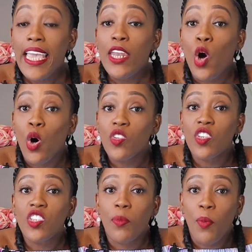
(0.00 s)
It
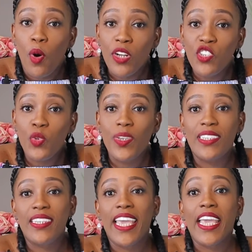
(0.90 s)
also supports you
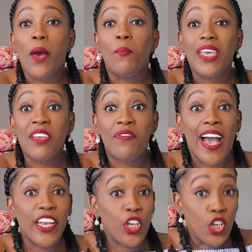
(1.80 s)
in saying a big
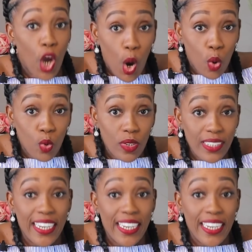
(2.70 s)
fat no